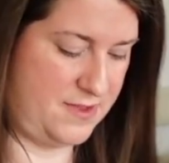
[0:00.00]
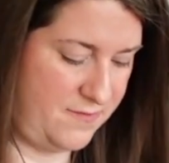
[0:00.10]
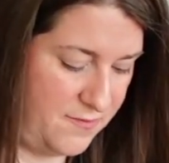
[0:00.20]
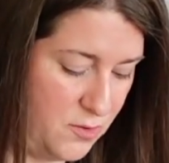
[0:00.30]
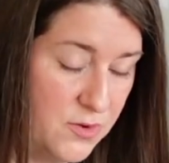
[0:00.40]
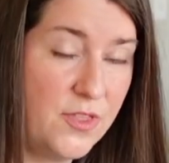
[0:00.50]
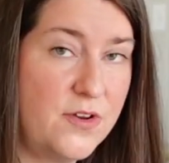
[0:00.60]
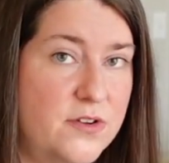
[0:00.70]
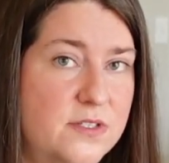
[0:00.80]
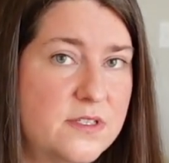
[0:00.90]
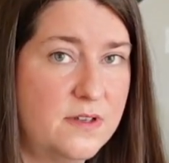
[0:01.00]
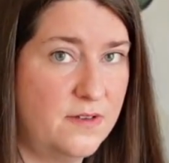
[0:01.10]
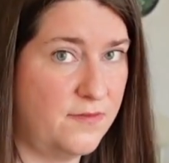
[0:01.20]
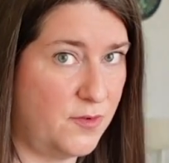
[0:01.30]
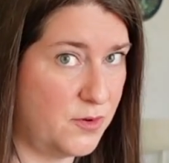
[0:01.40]
If you fold in thirds
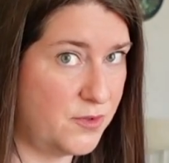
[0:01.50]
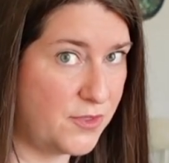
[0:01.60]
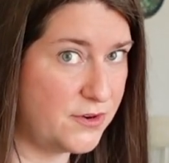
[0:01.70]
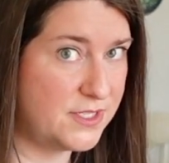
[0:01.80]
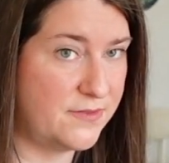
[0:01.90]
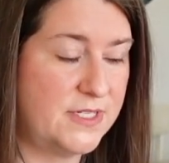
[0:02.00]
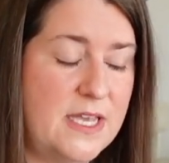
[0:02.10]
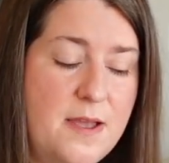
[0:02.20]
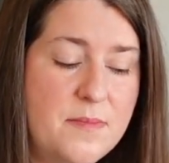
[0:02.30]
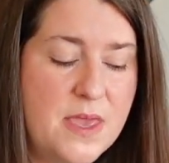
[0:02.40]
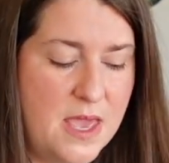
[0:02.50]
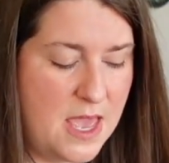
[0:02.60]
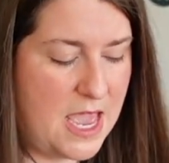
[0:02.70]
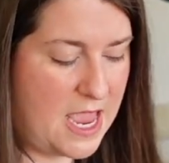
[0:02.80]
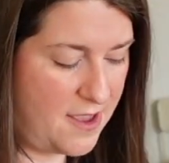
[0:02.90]
every time.
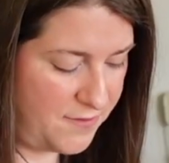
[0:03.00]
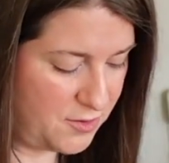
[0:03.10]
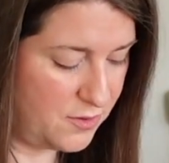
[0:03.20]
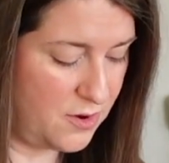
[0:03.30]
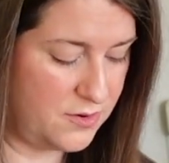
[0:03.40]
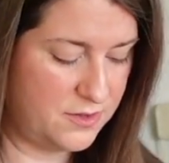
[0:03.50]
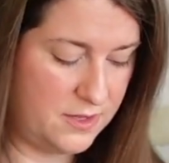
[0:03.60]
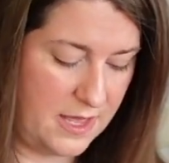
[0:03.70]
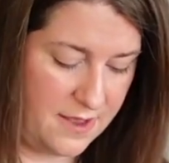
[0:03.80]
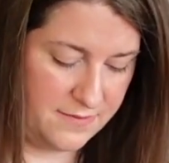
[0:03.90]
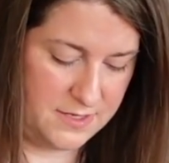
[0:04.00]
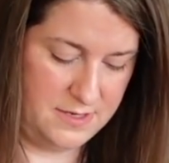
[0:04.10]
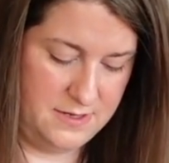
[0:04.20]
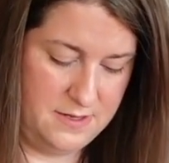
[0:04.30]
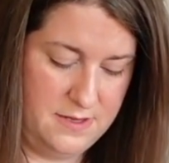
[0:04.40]
If you go to the left,
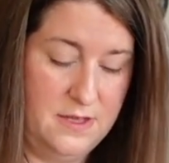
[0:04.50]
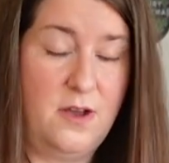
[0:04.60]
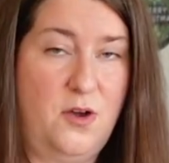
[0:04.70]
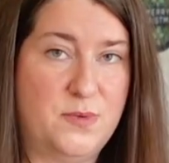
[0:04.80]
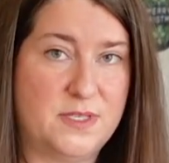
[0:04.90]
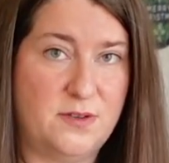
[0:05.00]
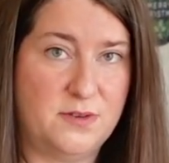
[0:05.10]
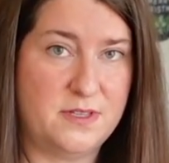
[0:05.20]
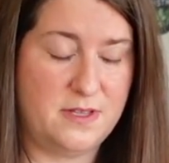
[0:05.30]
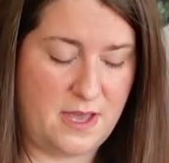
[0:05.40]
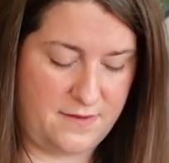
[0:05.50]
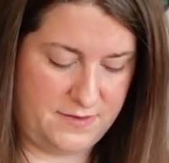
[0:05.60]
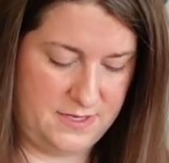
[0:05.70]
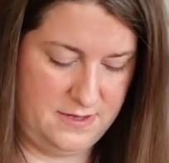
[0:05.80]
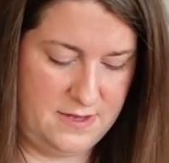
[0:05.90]
always go to the
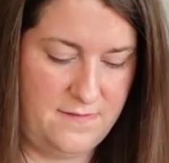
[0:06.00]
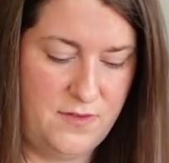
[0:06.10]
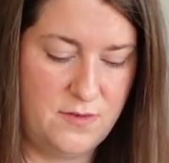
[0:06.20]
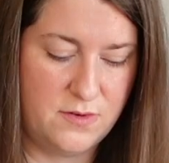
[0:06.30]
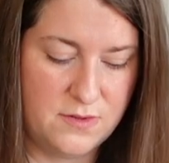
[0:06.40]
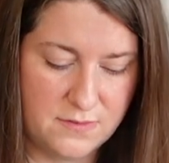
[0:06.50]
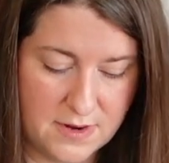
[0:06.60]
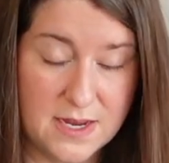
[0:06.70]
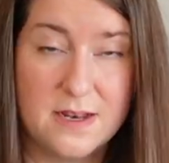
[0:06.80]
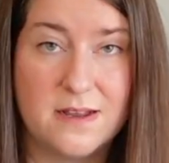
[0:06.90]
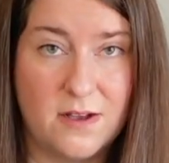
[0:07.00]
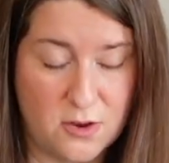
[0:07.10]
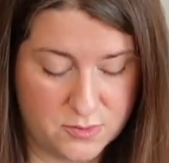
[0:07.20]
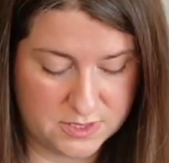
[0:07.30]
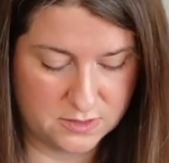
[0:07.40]
left. If you go to the right,
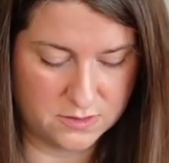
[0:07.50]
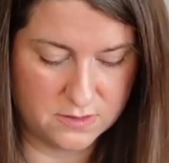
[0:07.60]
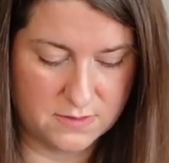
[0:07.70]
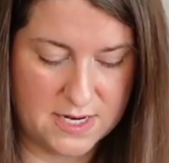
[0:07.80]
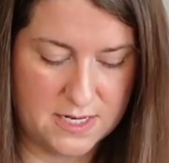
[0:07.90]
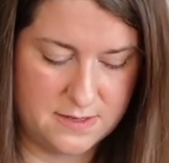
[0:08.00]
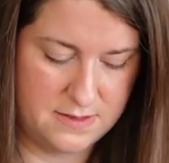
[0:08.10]
always go to the right.